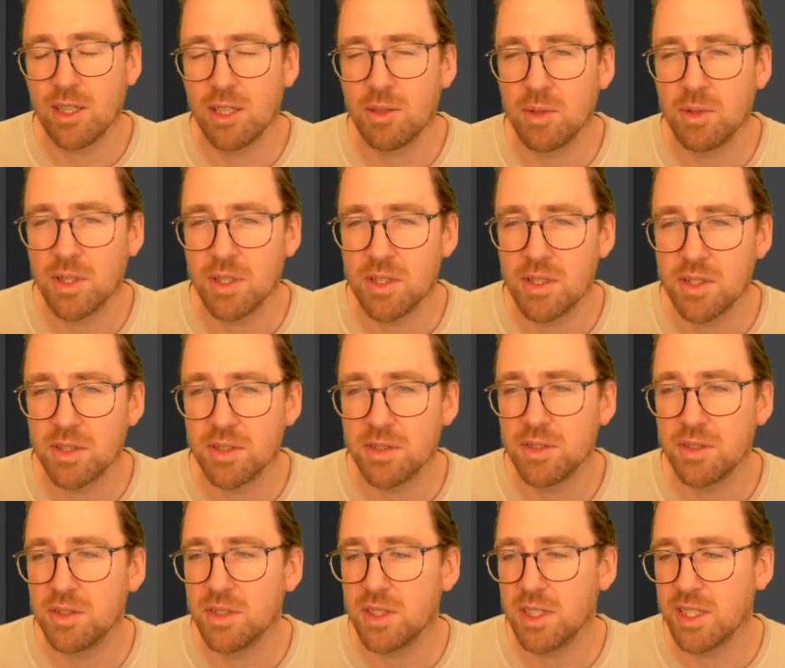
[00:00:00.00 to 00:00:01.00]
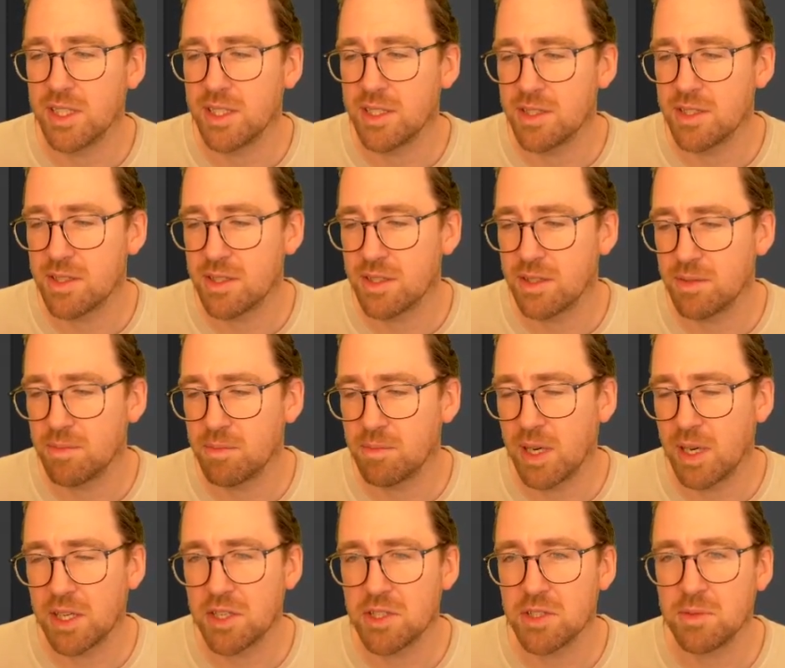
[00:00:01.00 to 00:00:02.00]
want to do is
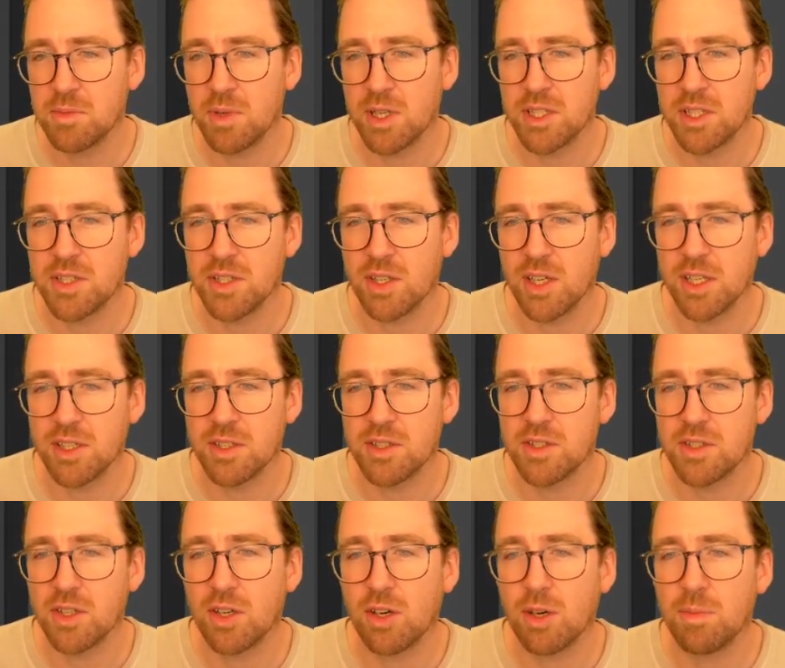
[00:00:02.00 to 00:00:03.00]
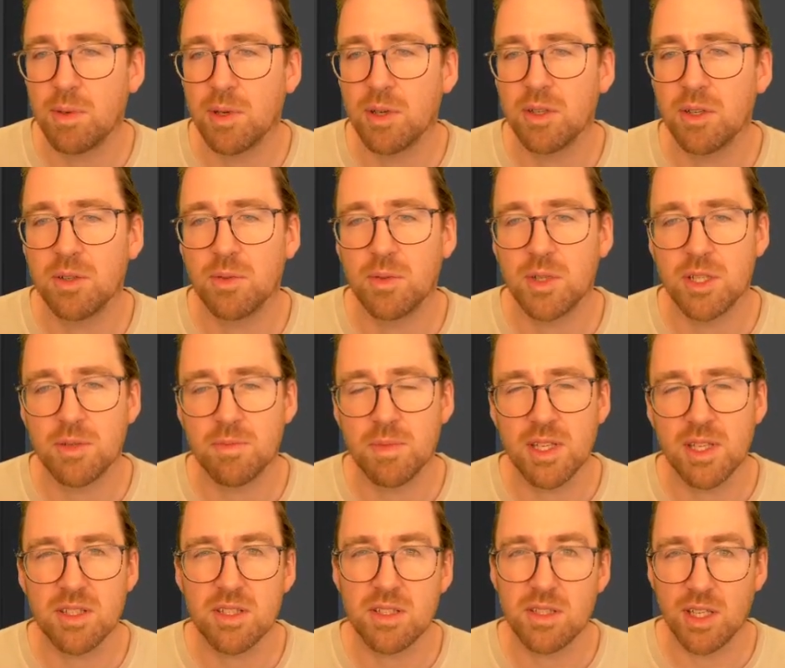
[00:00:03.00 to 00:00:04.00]
make sure my Dyne Topo, which
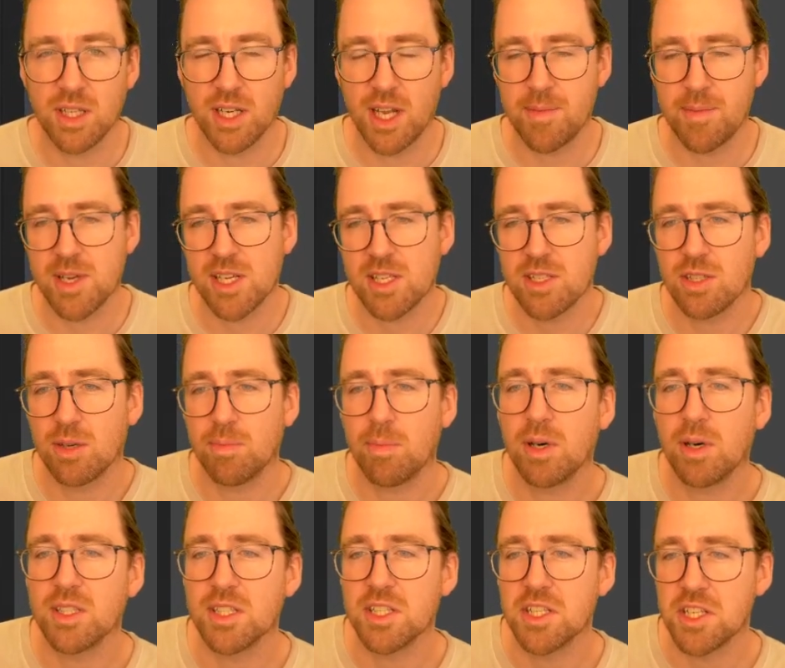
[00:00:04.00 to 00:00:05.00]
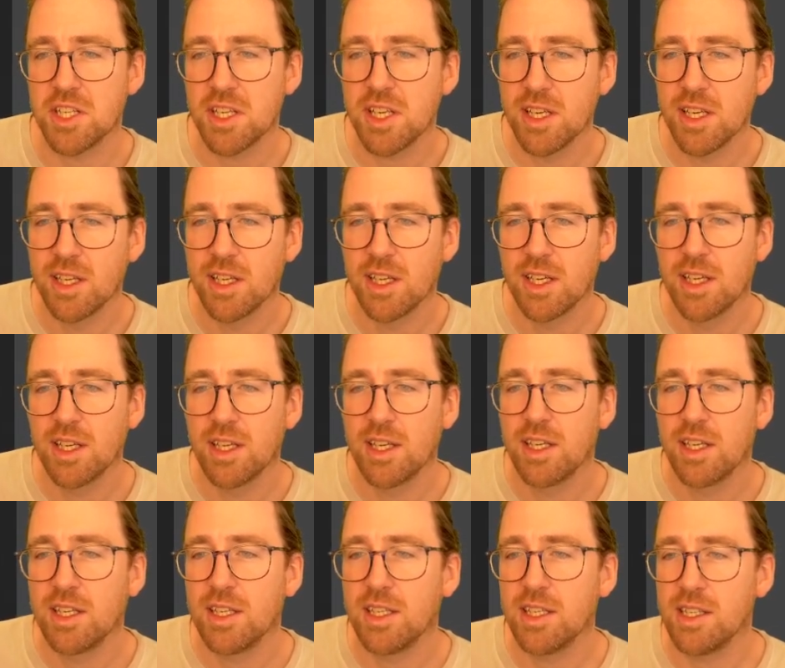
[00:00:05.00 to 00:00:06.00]
means dynamic topology,
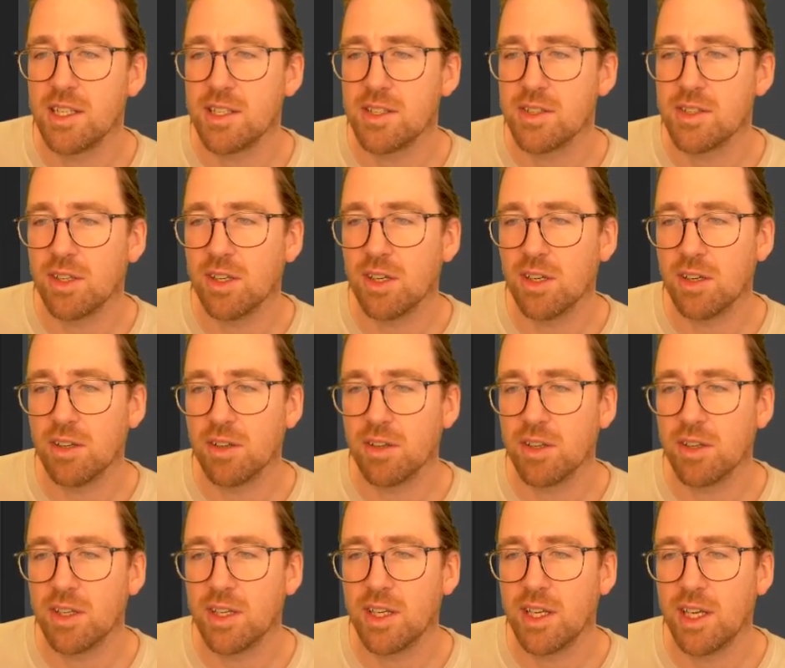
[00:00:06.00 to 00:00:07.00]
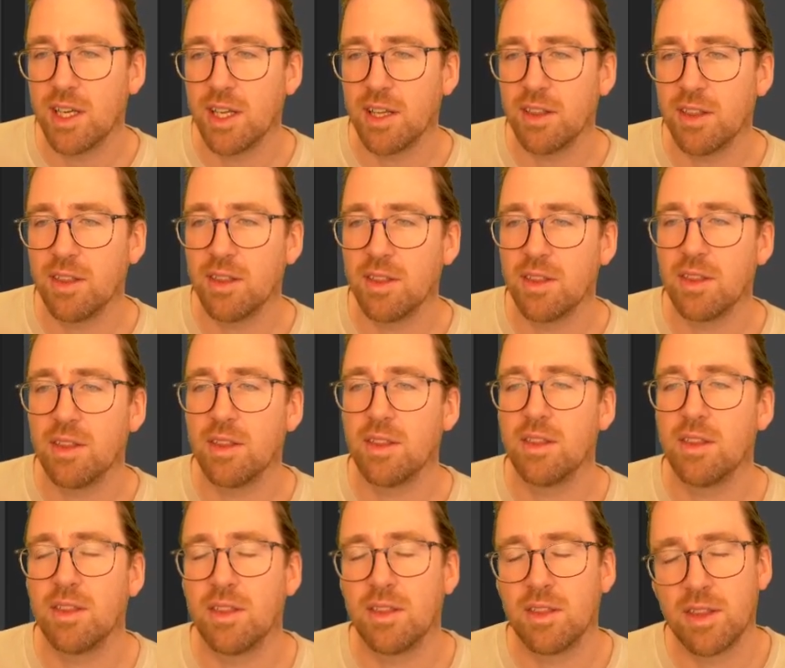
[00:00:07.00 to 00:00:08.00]
is on, and
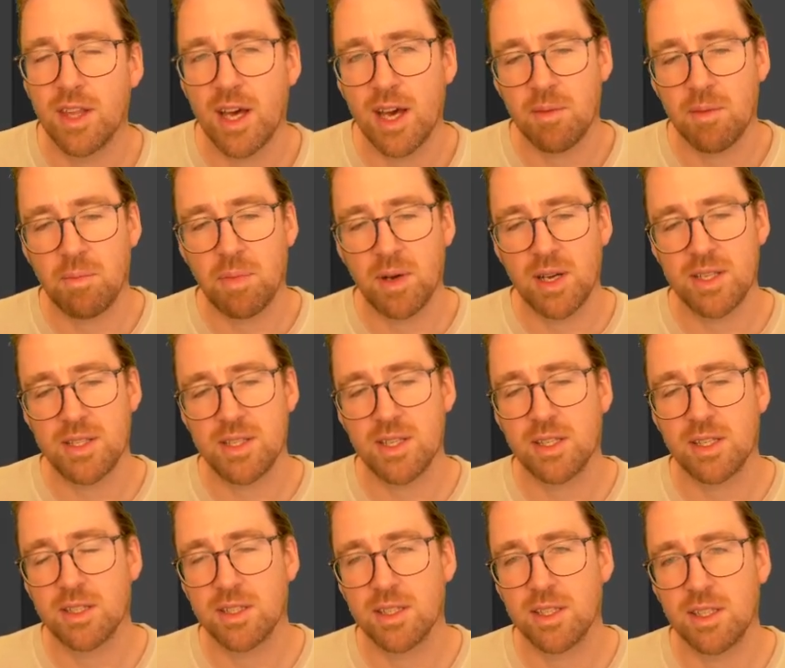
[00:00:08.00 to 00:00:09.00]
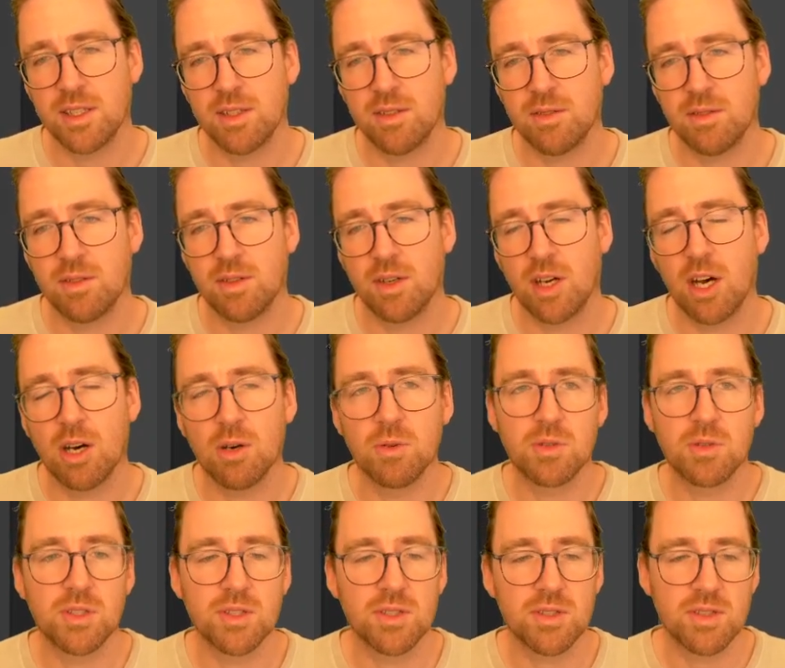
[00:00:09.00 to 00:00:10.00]
that basically
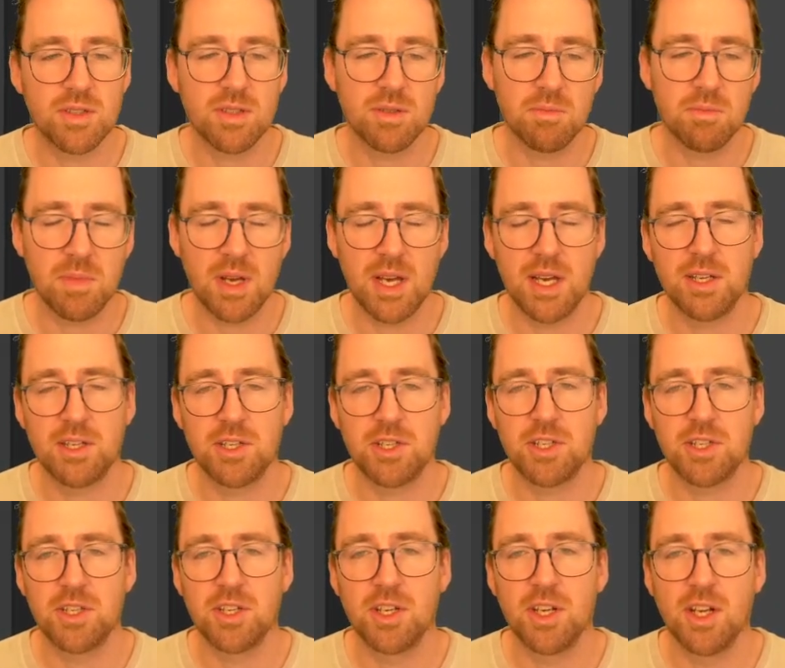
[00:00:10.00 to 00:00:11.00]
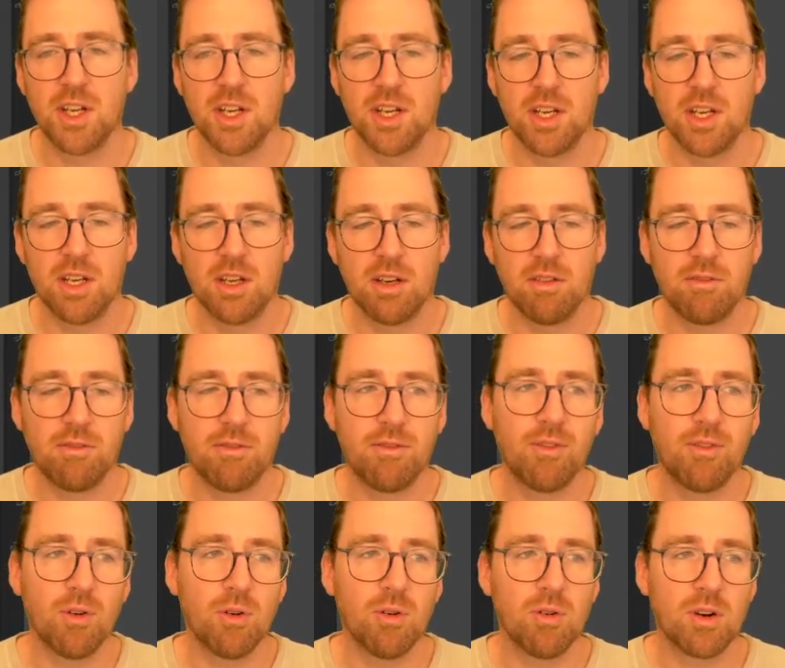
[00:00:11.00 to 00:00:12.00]
alters the mesh
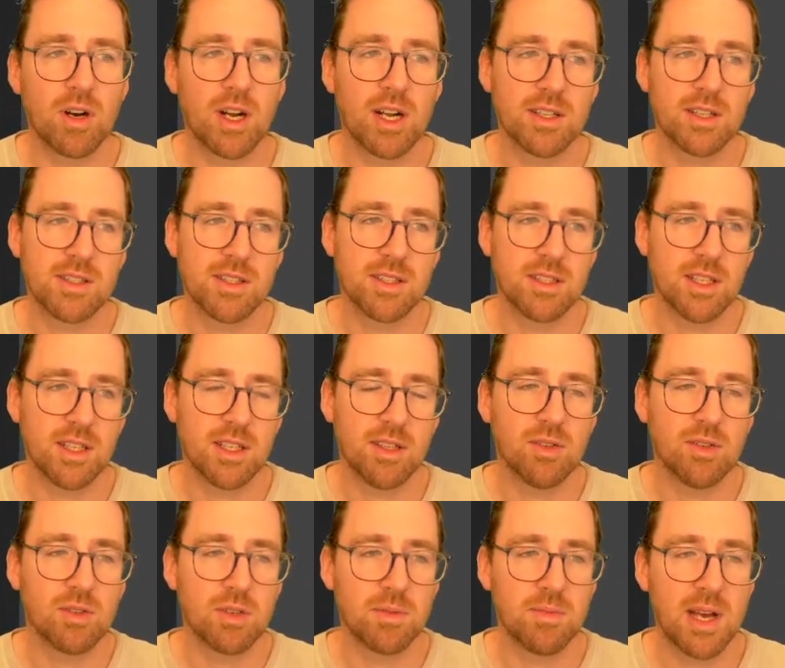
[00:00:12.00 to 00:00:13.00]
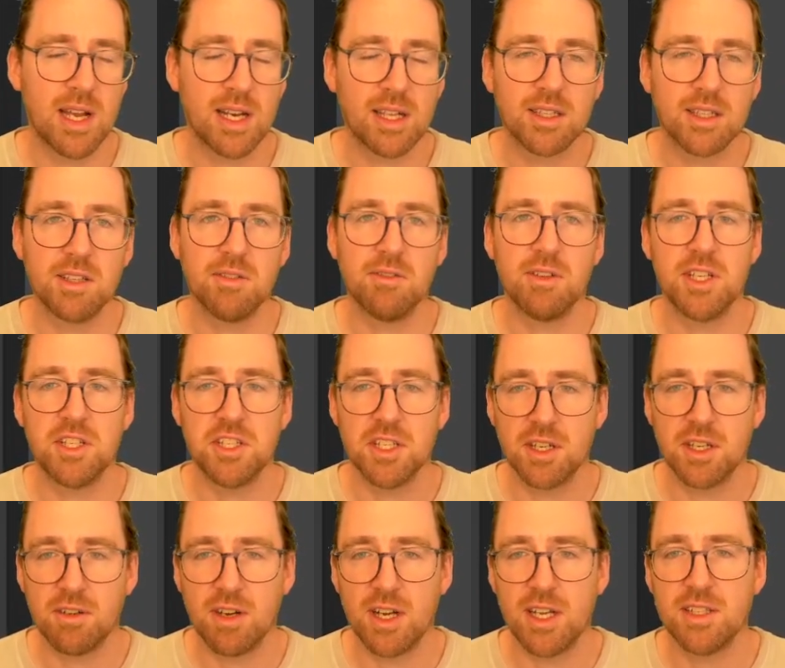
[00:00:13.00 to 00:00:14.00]
for us. It automatically
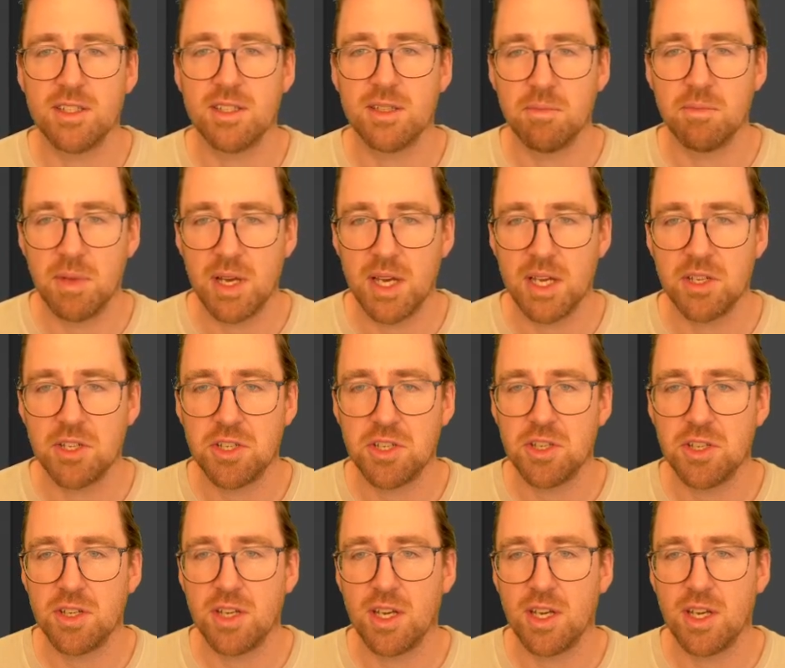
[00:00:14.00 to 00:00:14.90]
regenerates the mesh